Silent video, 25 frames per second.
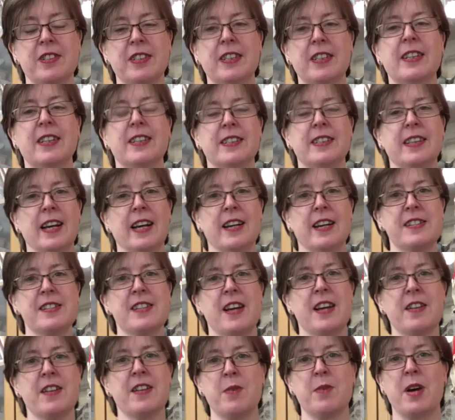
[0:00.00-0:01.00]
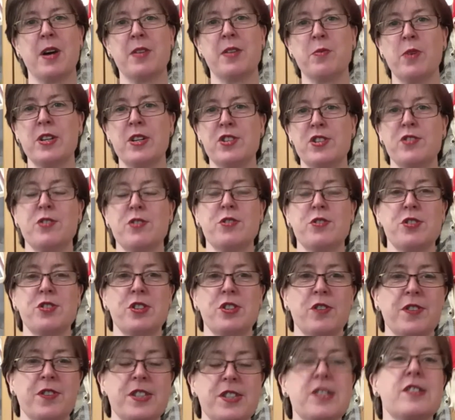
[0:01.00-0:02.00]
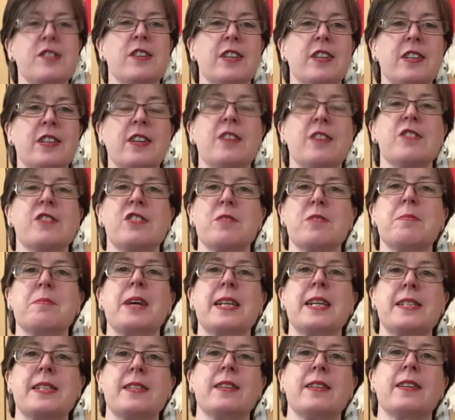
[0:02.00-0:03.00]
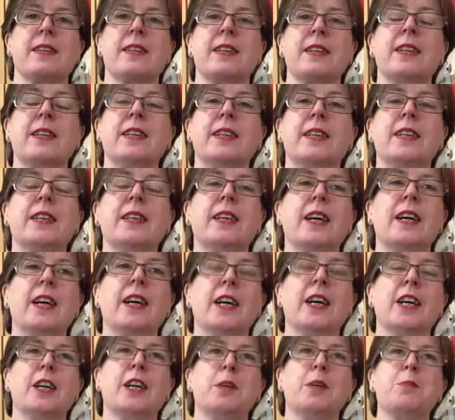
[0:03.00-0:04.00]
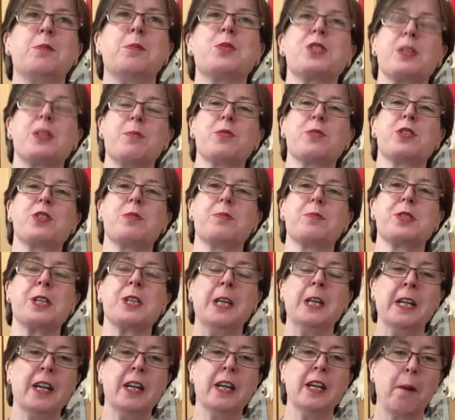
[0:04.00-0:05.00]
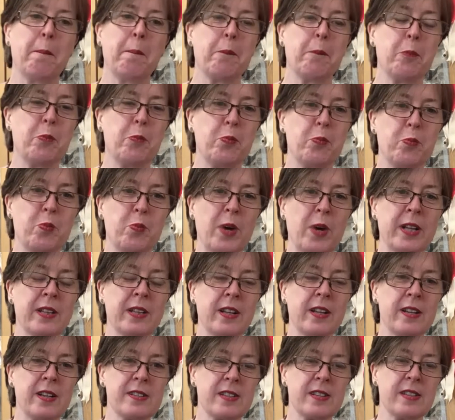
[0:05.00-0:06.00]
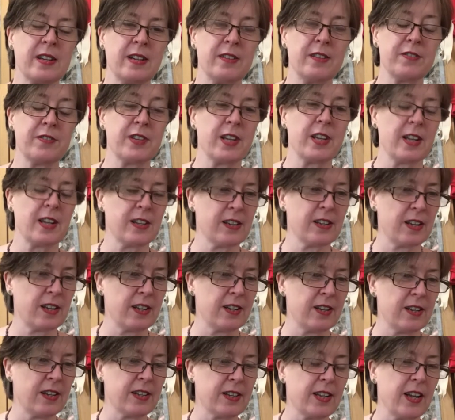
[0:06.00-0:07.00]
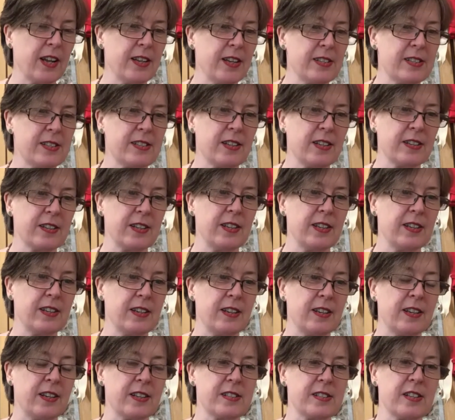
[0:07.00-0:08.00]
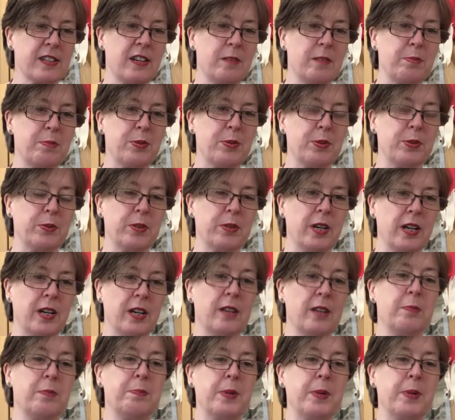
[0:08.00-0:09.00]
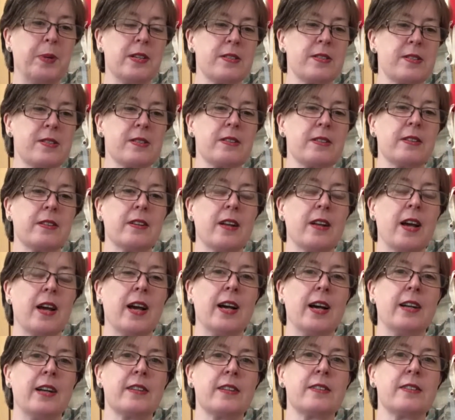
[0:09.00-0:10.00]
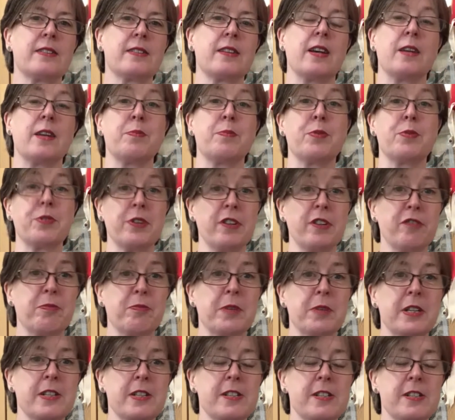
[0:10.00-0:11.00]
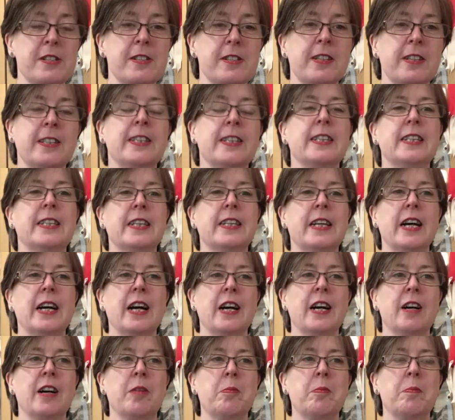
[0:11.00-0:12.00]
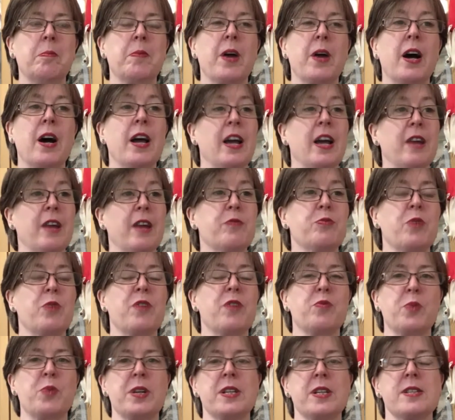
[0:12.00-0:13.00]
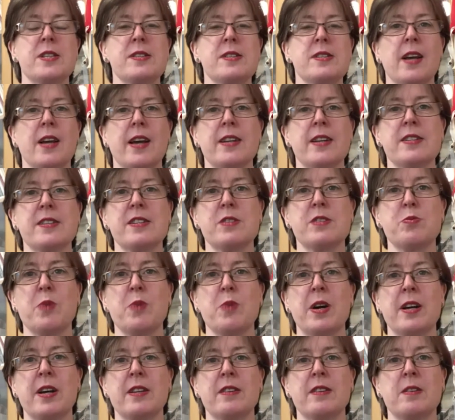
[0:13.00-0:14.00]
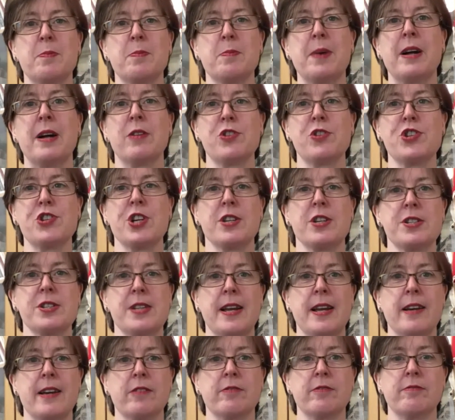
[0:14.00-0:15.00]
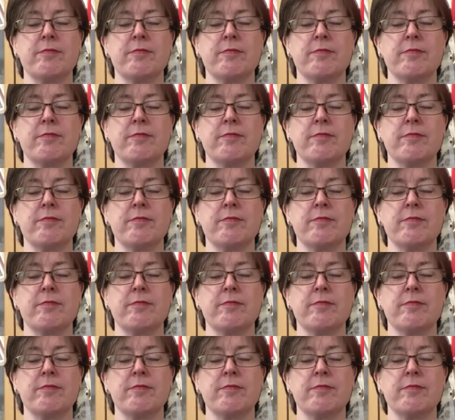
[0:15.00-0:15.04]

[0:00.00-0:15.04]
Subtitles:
Yes, otherwise thought of as psychosomatic symptoms. When there's a case study, an example, a person has a bereavement, I have witnessed cases where the bowel shuts down